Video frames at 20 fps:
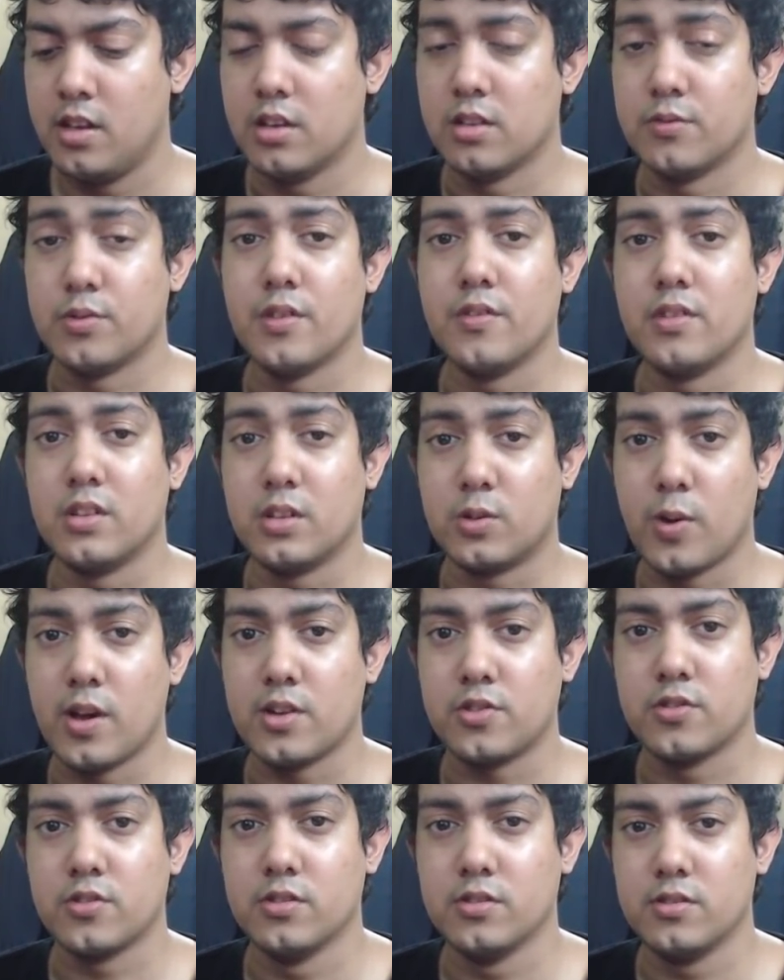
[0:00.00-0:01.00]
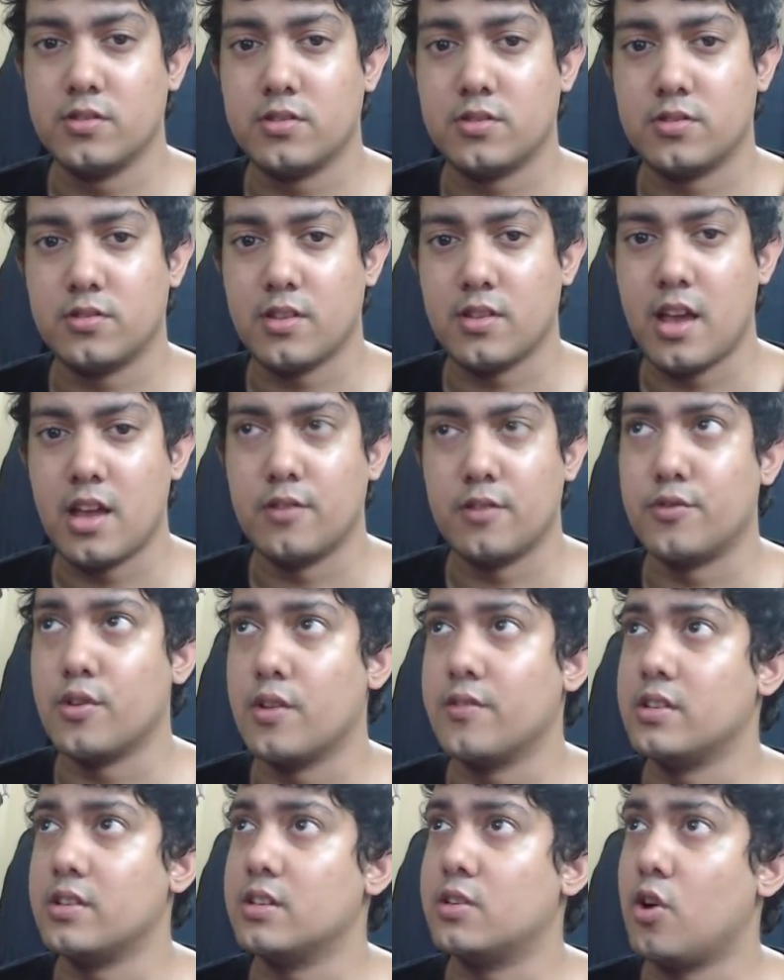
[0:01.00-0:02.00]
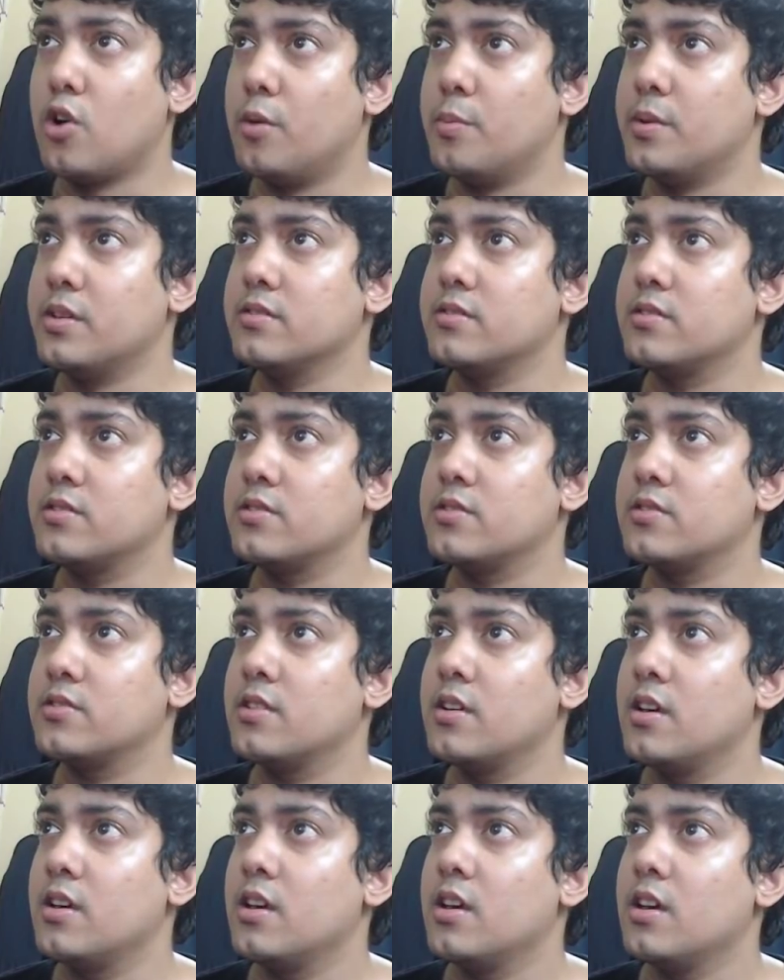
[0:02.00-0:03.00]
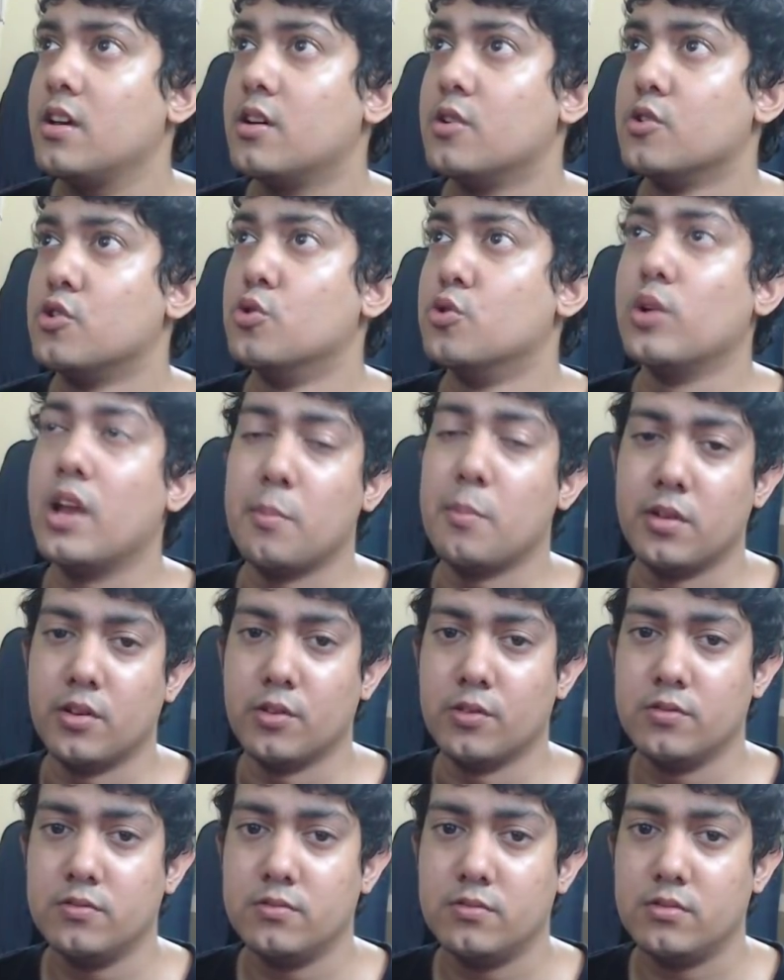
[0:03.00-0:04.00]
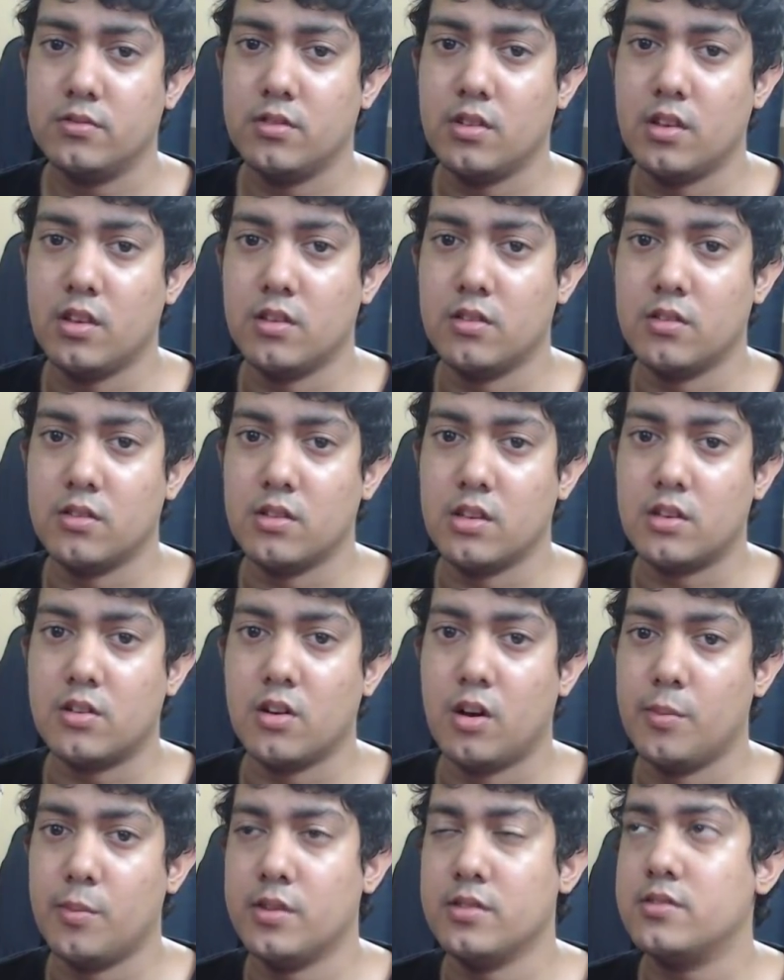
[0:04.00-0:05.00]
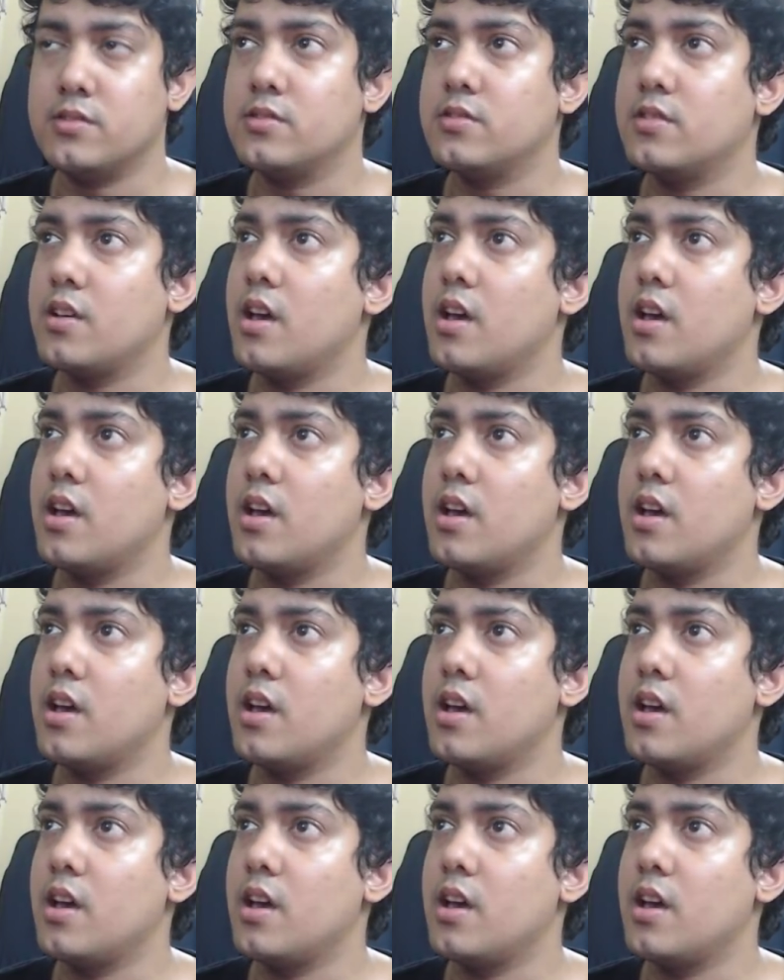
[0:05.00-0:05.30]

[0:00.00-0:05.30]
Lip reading: If you have any questions and if you have any comments, do let me know in the comments.